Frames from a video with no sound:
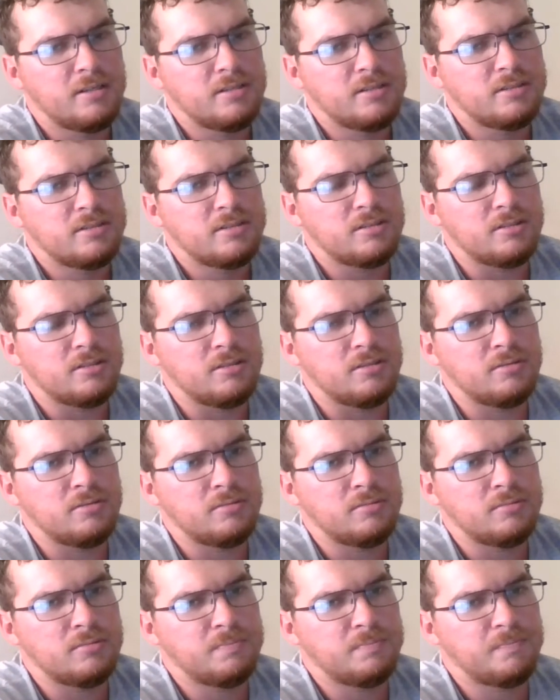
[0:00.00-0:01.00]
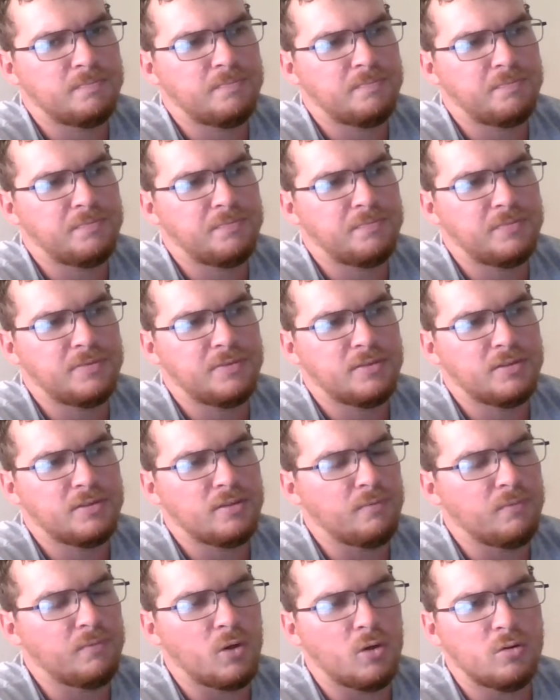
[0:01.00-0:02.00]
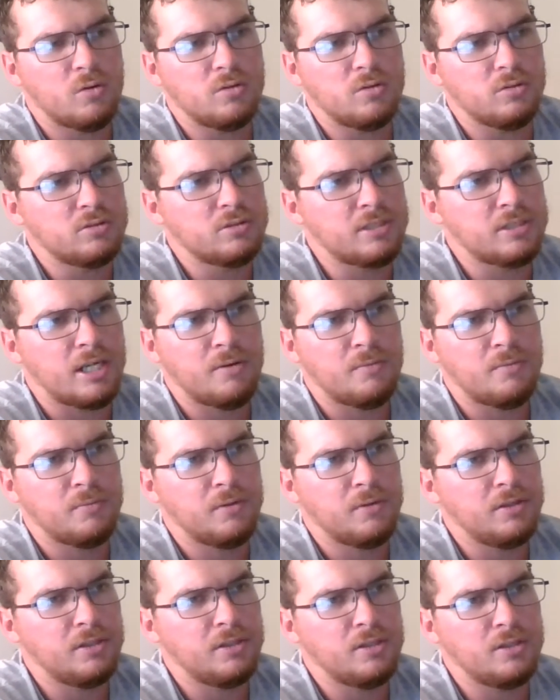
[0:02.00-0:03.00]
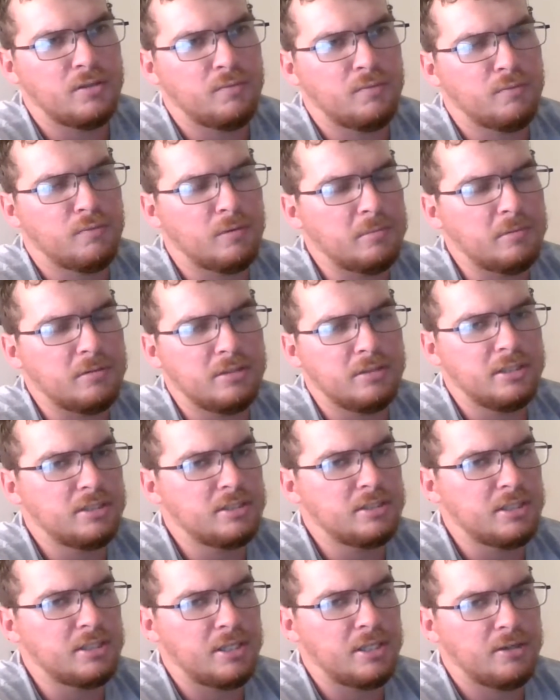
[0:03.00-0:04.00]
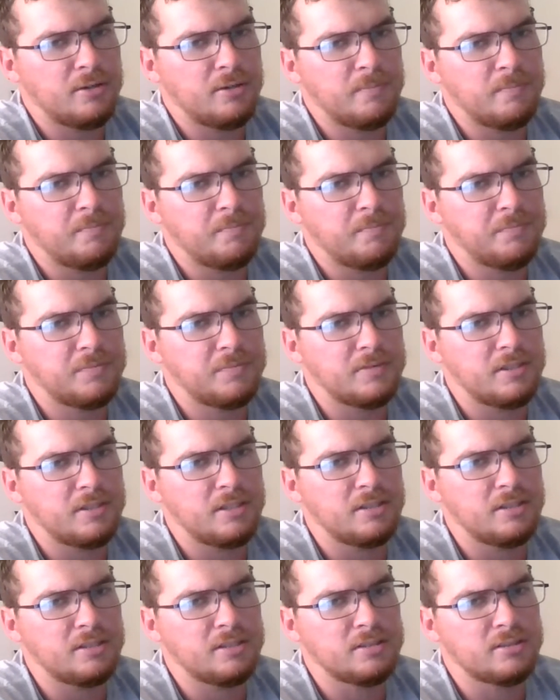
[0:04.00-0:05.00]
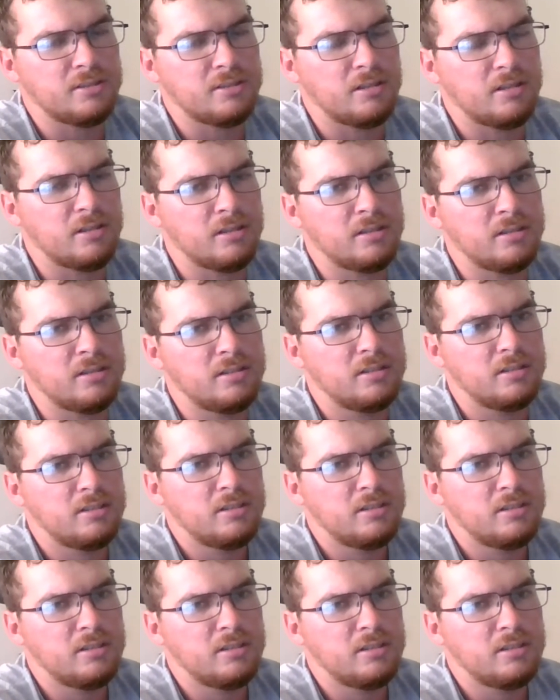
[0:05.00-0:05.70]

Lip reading: the vocals sound really good from the lead singer in the song,